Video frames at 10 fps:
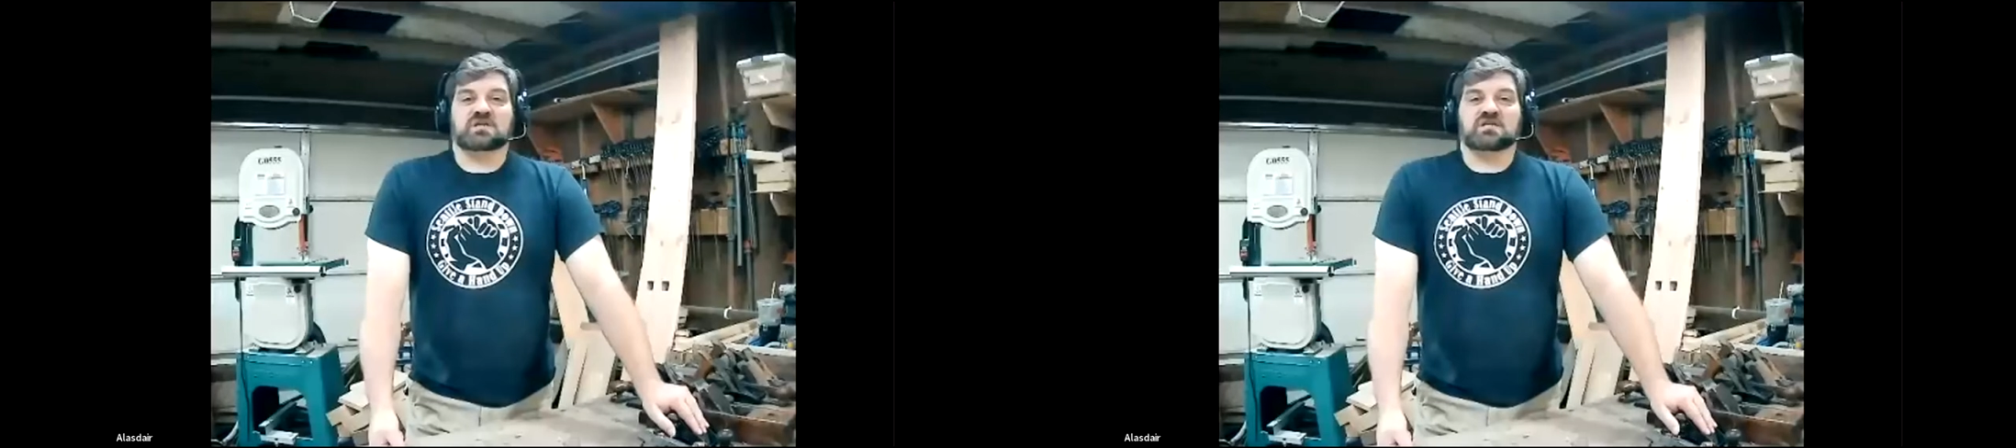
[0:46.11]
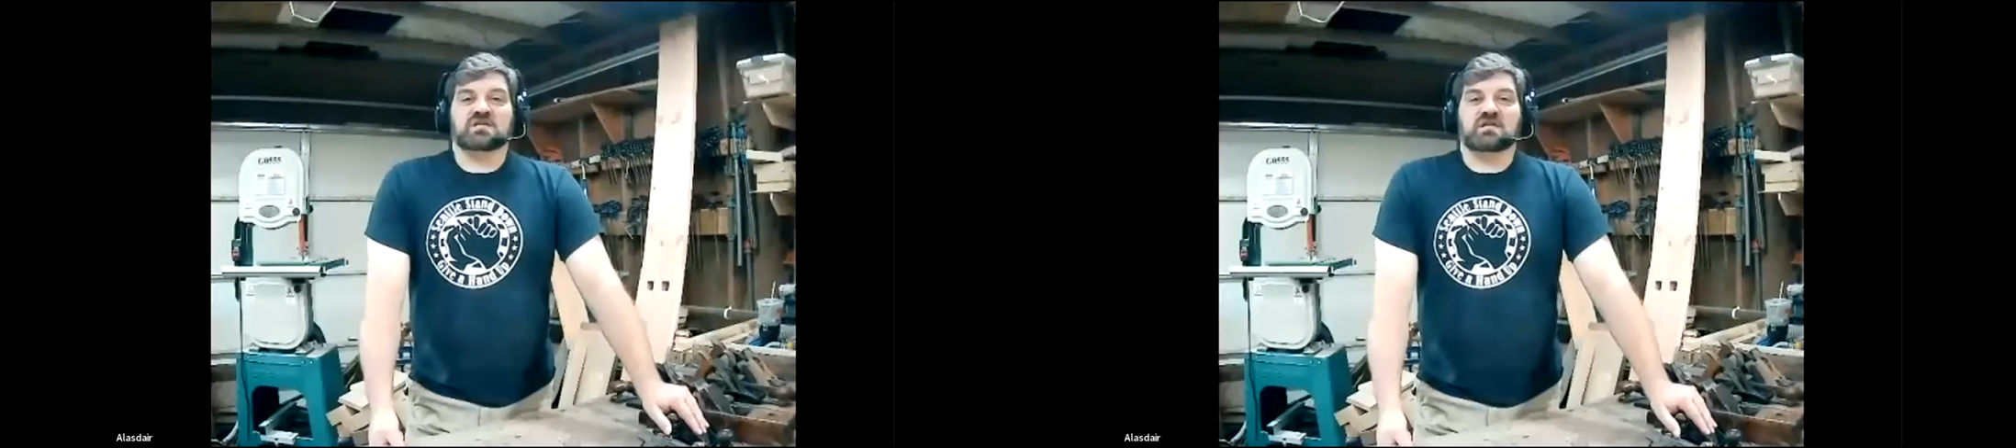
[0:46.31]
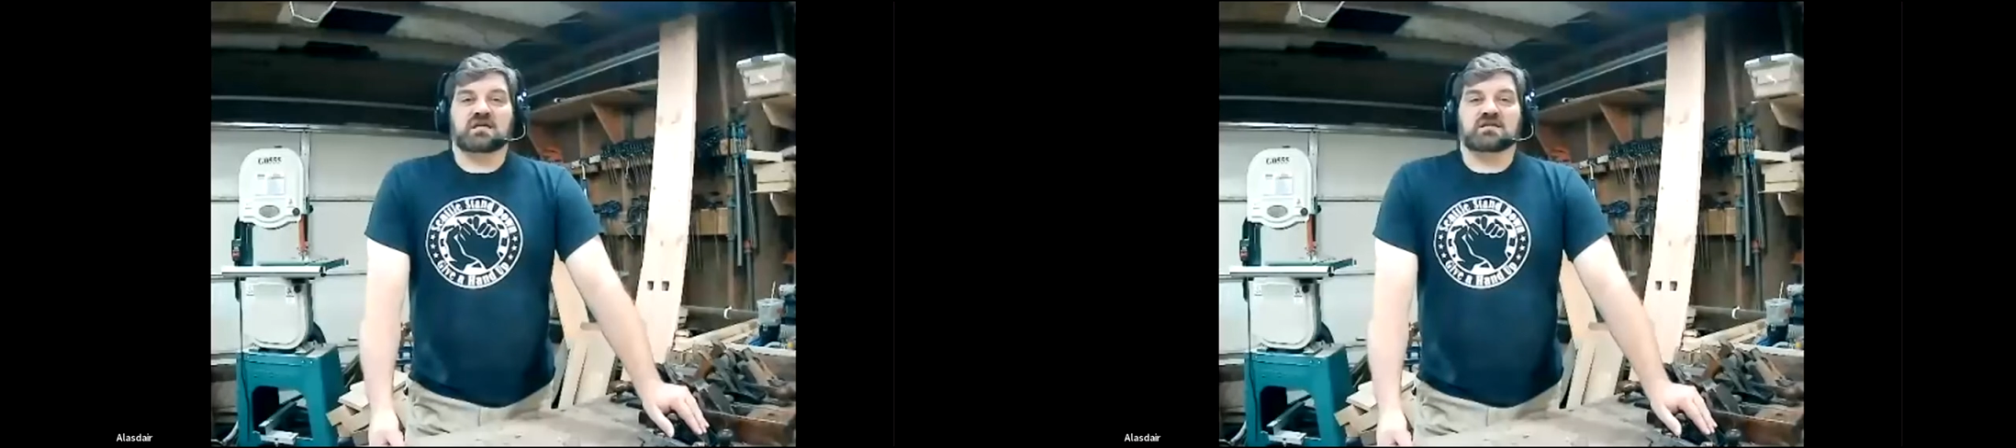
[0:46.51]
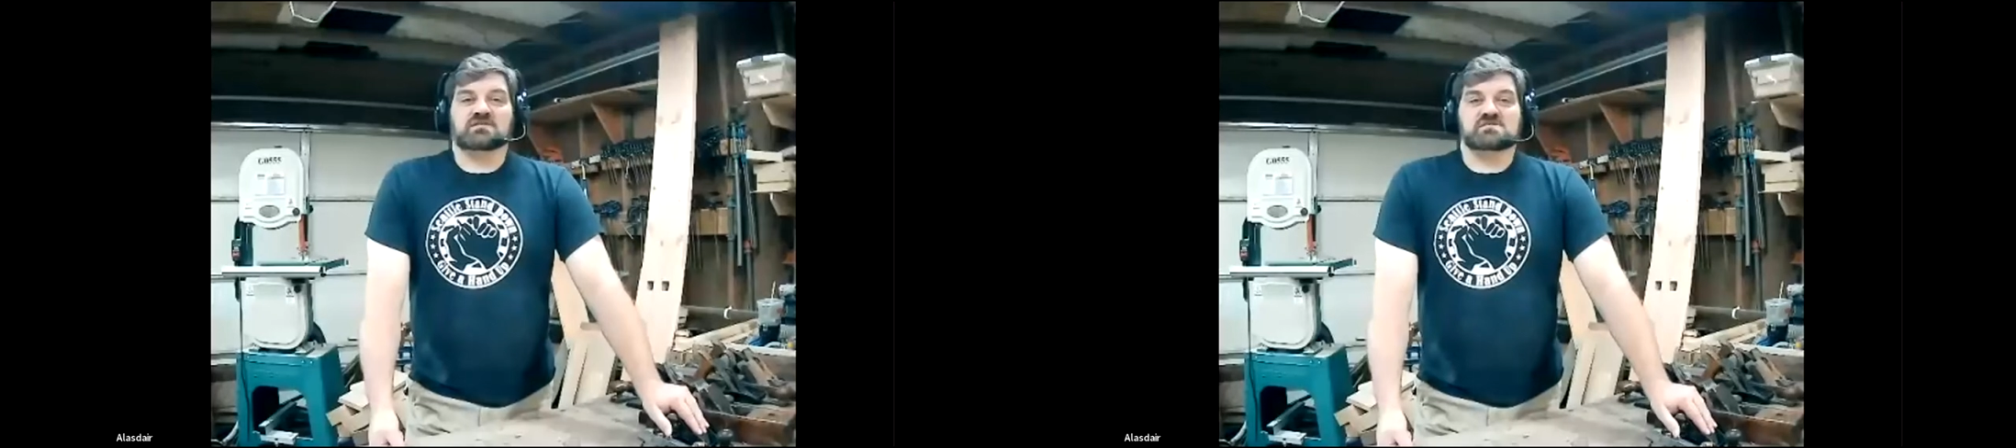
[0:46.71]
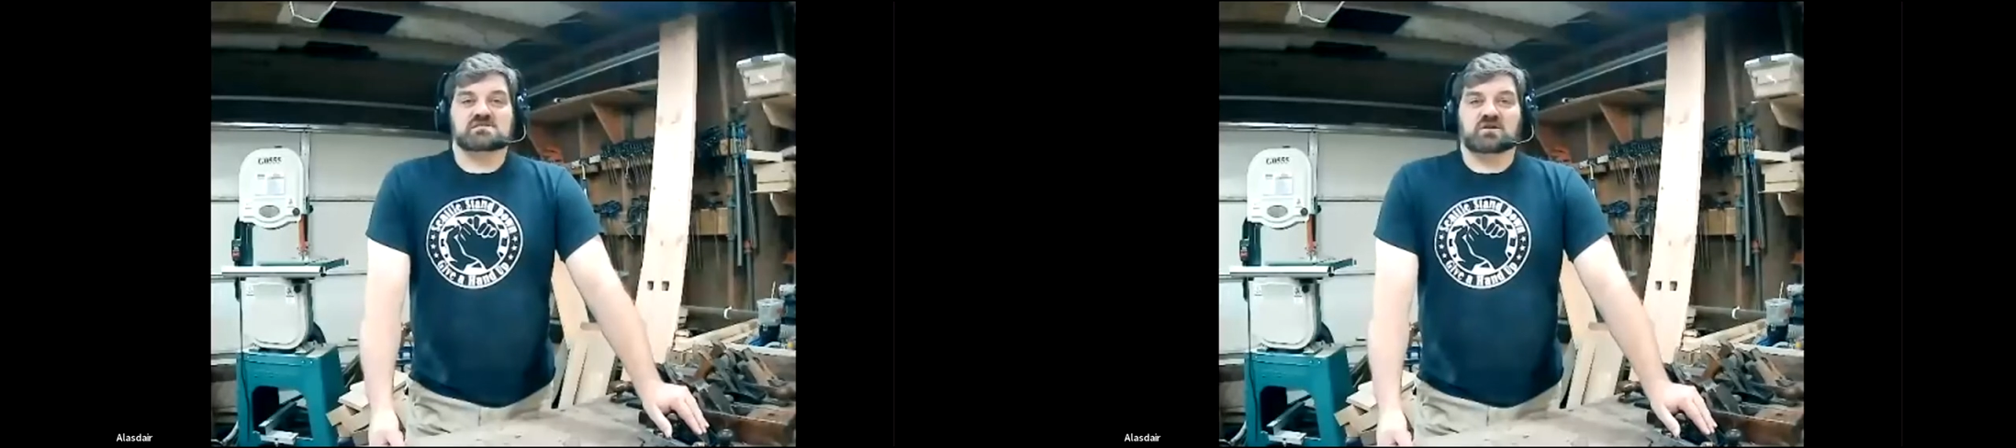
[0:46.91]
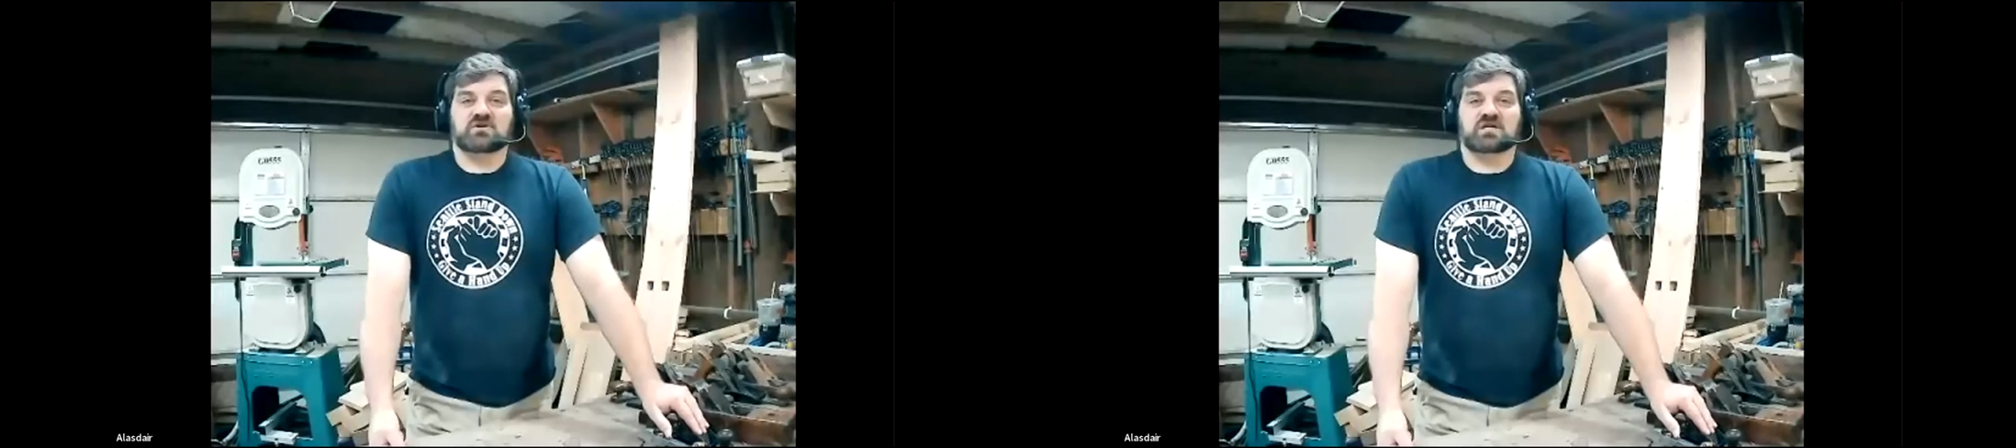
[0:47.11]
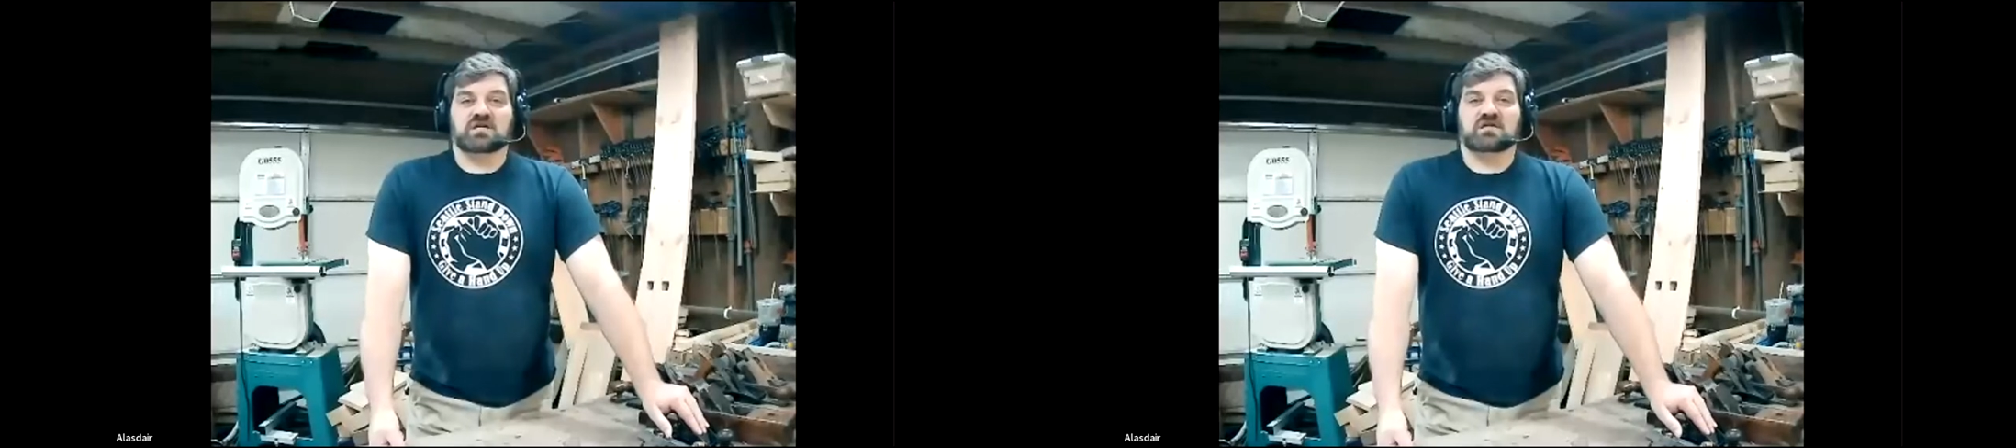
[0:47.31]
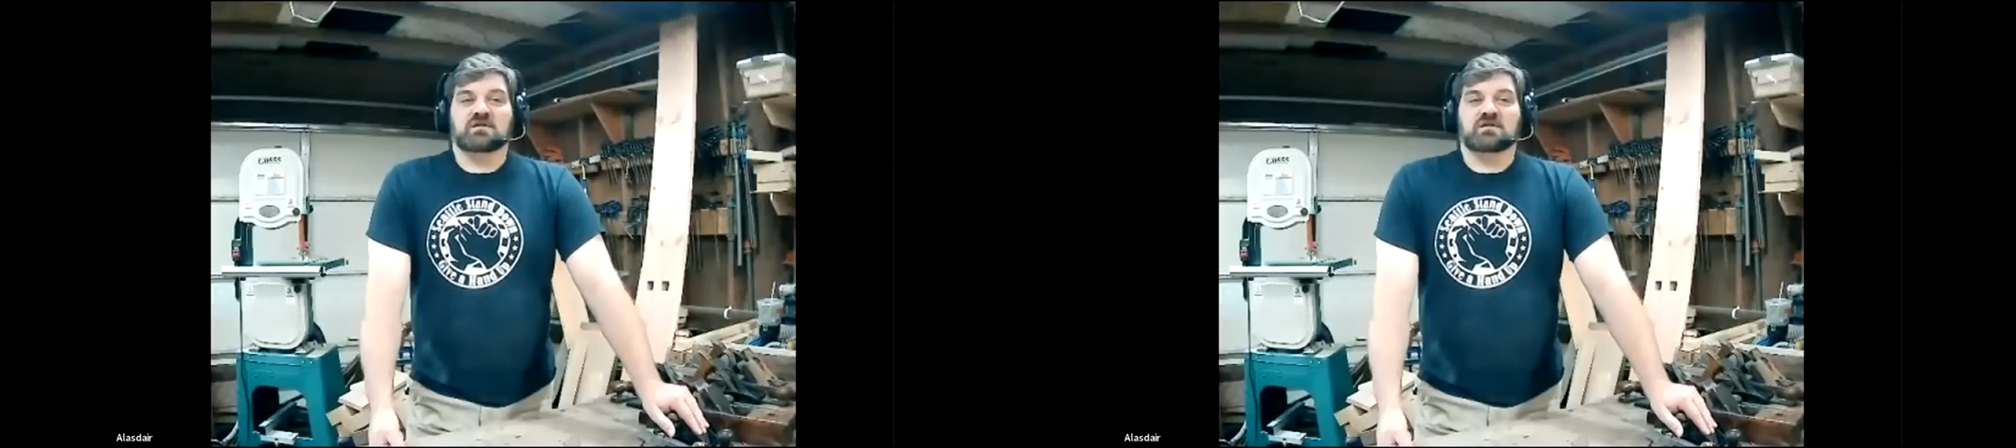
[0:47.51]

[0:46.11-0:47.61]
in and starting